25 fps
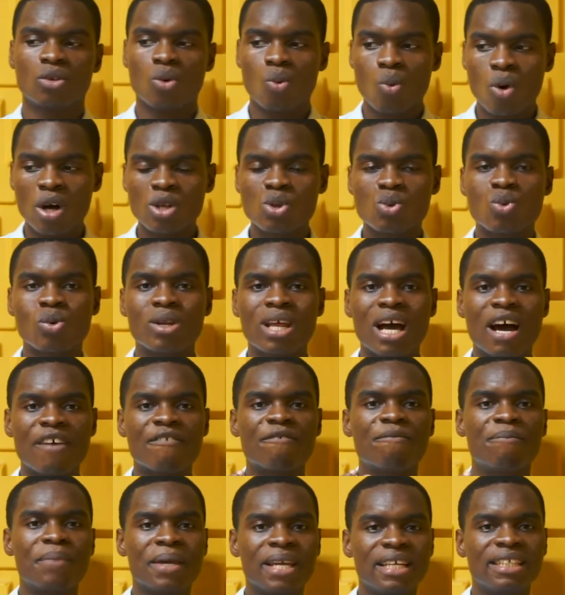what would
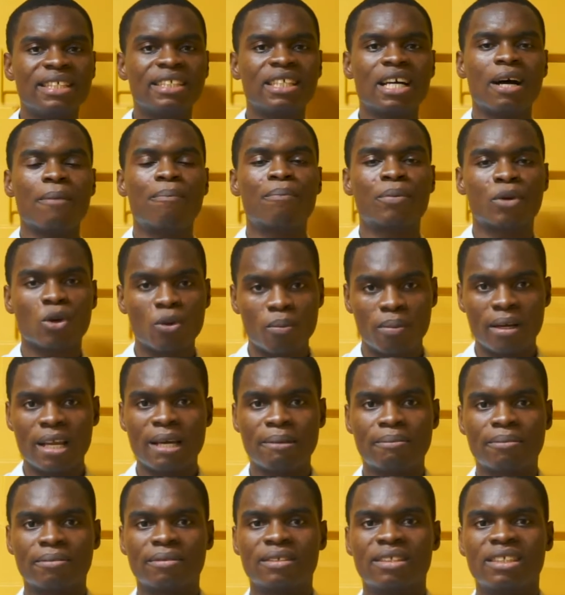have been the problem,
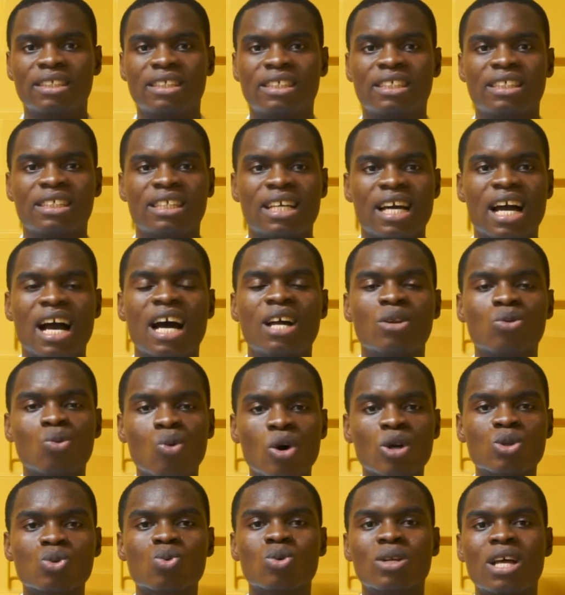and
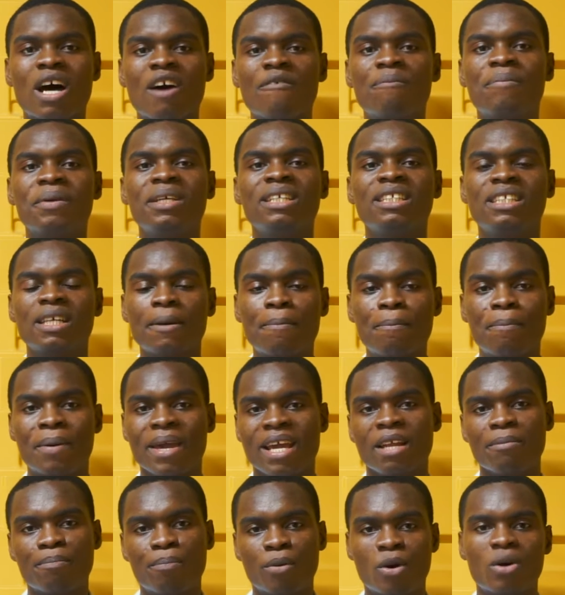what would have been the
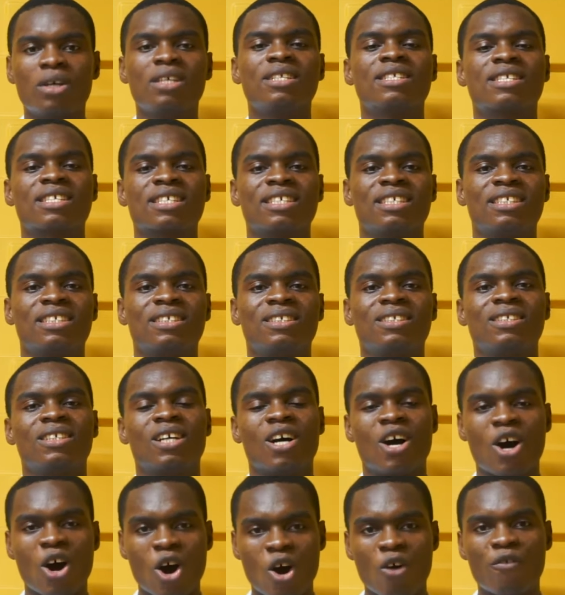pain point
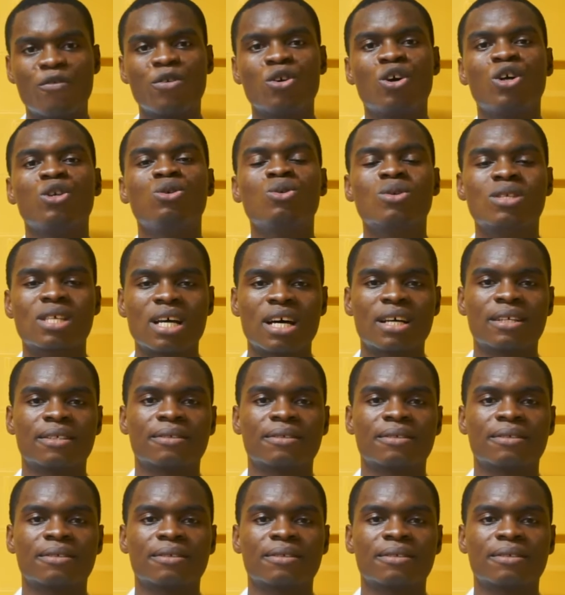of your user.